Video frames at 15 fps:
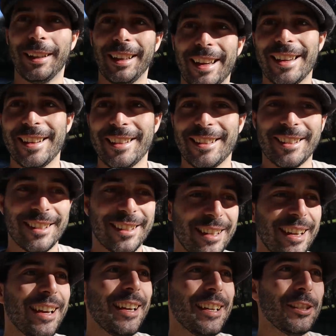place
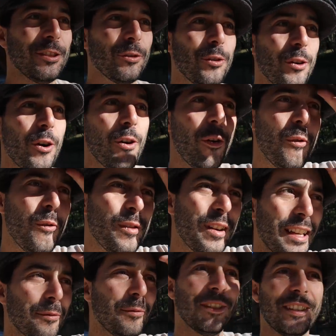to go,
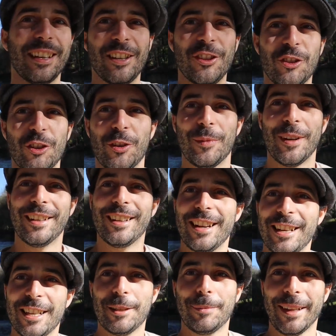as we say in German,
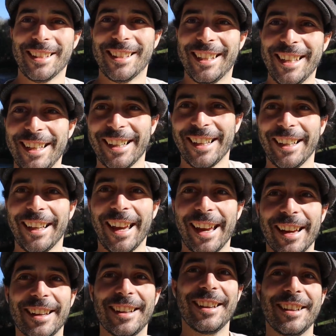spazieren
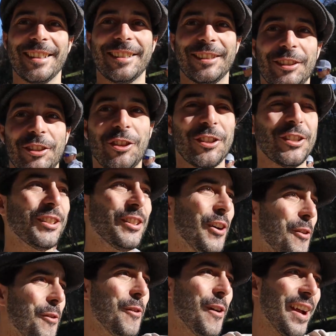gehen. just
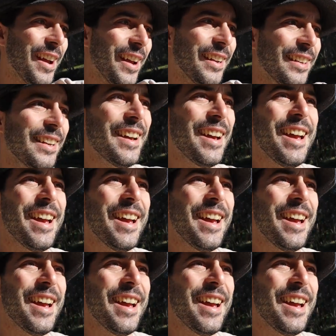go and